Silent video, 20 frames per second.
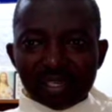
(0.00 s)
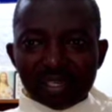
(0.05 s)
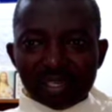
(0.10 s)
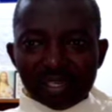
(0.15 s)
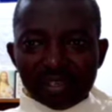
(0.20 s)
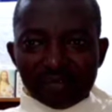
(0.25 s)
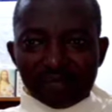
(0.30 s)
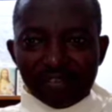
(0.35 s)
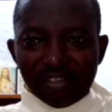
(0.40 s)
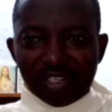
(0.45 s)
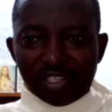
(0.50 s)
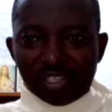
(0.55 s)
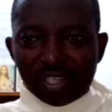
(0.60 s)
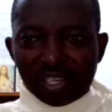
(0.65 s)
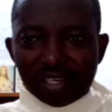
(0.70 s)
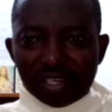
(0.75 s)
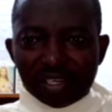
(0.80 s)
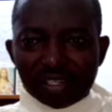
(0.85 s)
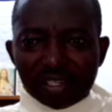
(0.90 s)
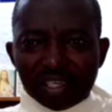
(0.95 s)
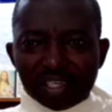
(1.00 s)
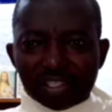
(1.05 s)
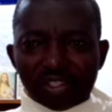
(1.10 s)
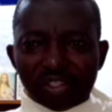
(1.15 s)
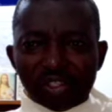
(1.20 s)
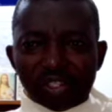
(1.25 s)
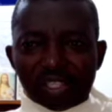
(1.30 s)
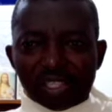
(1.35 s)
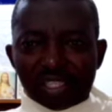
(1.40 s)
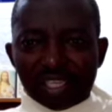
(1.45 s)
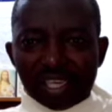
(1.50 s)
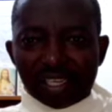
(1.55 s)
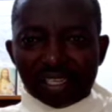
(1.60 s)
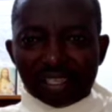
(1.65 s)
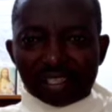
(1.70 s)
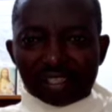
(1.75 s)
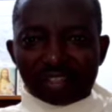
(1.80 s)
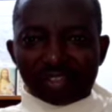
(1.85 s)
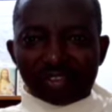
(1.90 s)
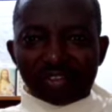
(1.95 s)
If we surrender totally
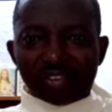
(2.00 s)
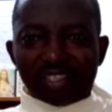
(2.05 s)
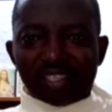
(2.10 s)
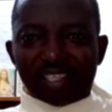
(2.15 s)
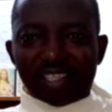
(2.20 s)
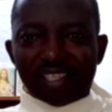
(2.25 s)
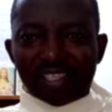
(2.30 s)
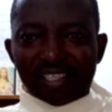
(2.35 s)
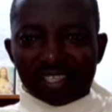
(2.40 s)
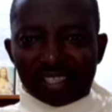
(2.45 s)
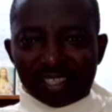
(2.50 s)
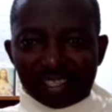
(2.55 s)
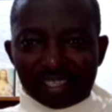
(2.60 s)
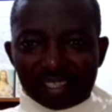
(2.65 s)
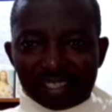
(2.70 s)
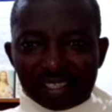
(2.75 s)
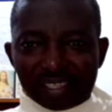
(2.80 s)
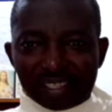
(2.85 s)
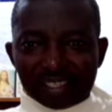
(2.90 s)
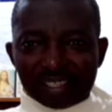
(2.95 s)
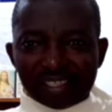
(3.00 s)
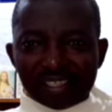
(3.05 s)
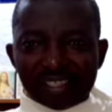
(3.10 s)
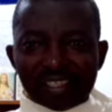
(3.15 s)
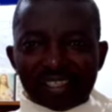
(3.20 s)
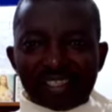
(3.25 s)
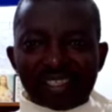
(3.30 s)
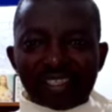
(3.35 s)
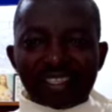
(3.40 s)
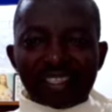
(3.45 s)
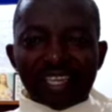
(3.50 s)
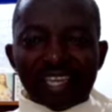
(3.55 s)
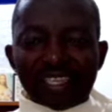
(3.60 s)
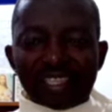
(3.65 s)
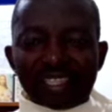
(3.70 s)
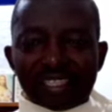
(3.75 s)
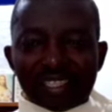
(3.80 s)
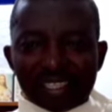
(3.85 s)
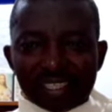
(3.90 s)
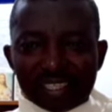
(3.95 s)
to Jesus,
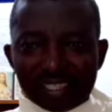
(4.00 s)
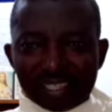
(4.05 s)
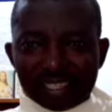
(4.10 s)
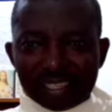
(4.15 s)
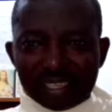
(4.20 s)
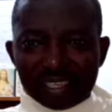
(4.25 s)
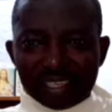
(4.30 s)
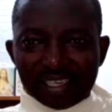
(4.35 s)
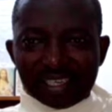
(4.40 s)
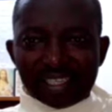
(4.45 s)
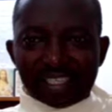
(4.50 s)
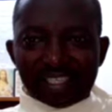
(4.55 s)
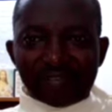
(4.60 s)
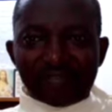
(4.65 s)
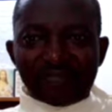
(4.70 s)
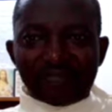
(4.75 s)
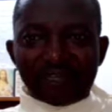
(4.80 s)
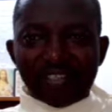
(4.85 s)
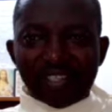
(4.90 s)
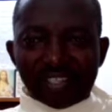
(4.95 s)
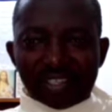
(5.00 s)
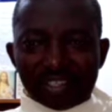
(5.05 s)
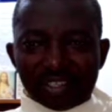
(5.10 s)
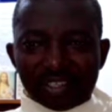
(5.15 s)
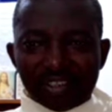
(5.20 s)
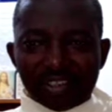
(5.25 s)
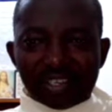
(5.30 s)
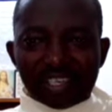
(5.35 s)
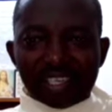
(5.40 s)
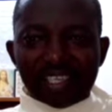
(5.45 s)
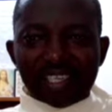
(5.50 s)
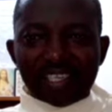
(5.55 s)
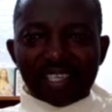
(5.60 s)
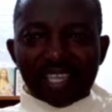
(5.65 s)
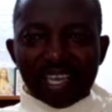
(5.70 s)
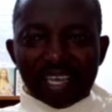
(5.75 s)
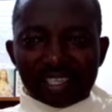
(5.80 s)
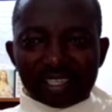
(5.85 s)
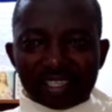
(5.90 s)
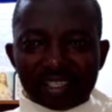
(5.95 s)
nothing can defeat or kill
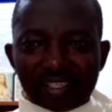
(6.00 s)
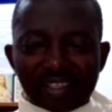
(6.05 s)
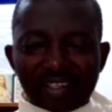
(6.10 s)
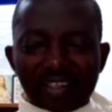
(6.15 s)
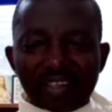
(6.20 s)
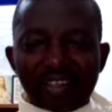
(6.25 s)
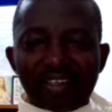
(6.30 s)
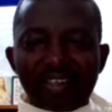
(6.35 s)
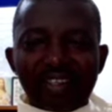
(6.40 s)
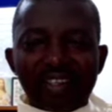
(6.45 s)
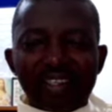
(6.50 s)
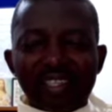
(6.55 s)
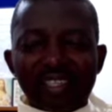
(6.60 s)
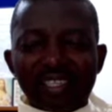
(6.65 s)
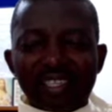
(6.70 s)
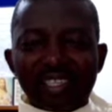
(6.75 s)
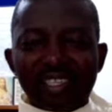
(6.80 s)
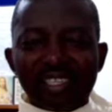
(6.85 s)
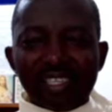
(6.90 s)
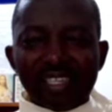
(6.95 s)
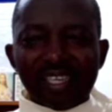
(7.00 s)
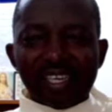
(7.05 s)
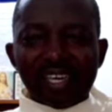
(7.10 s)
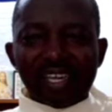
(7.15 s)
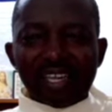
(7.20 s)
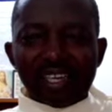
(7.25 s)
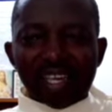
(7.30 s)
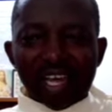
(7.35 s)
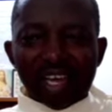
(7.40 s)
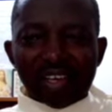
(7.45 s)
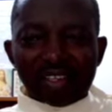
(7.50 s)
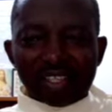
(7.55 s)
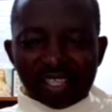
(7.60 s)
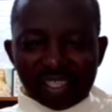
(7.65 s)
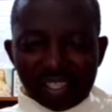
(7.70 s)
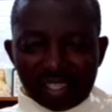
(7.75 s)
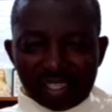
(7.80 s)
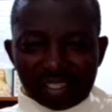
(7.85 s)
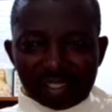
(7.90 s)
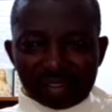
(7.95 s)
us unless he allows
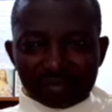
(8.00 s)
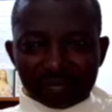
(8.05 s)
it.